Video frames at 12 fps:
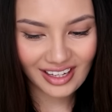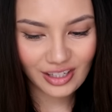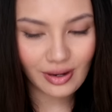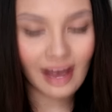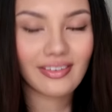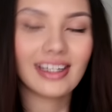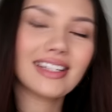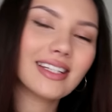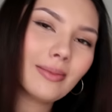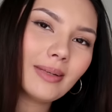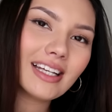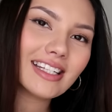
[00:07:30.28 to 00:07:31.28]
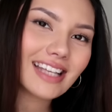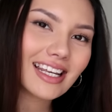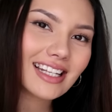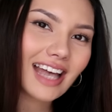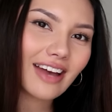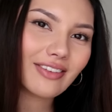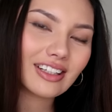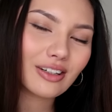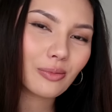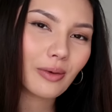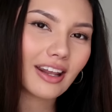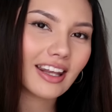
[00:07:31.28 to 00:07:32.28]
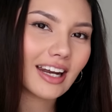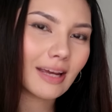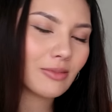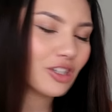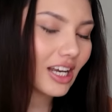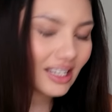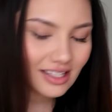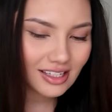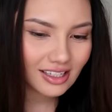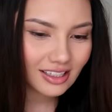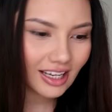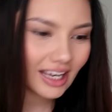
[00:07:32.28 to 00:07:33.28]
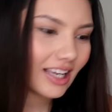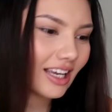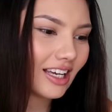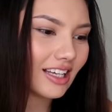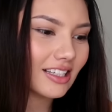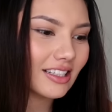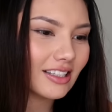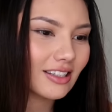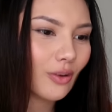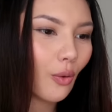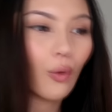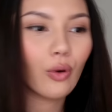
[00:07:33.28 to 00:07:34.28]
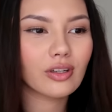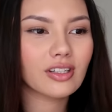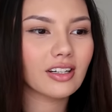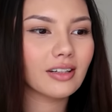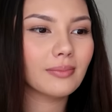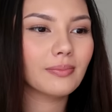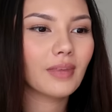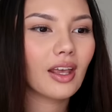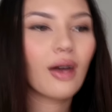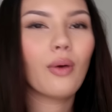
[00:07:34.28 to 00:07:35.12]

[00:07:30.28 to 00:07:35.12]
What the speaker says: Do I have any siblings? Yes, I have a little brother named Jason. He is awesome.